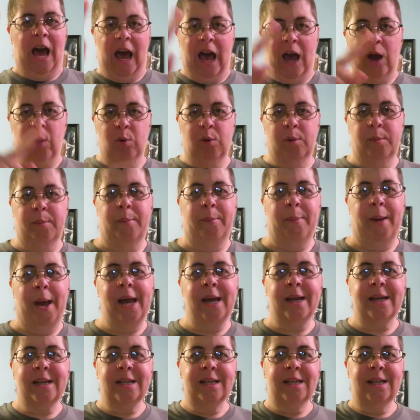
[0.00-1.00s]
I will be
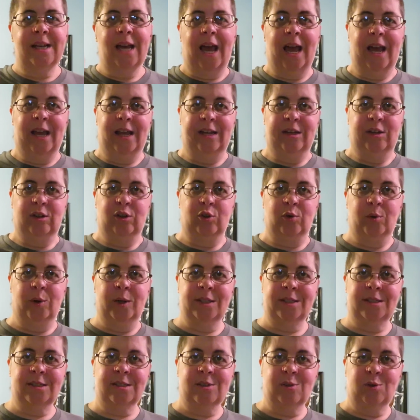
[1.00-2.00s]
back in
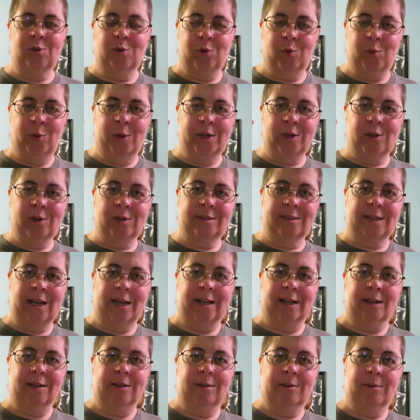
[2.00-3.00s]
quest in quick
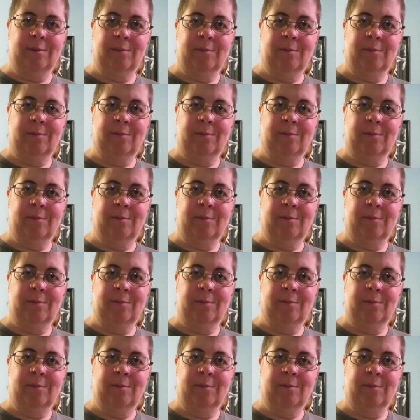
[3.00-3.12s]
second.